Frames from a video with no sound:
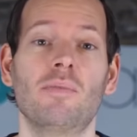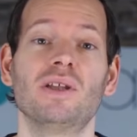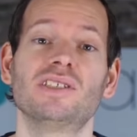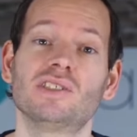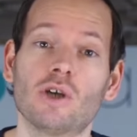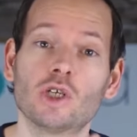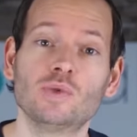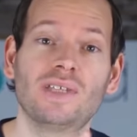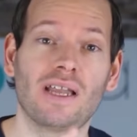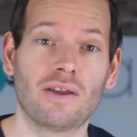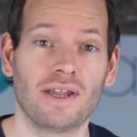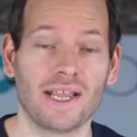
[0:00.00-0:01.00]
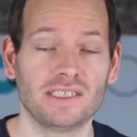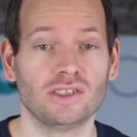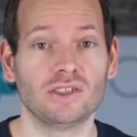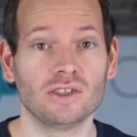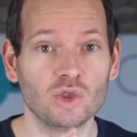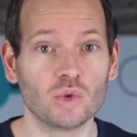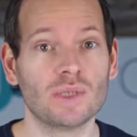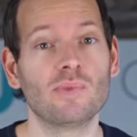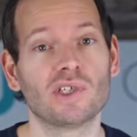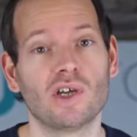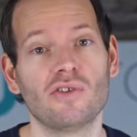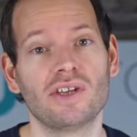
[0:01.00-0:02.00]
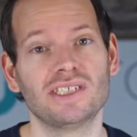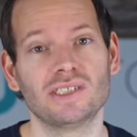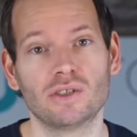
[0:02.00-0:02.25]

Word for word: But it starts with that connection. Dream one hundred is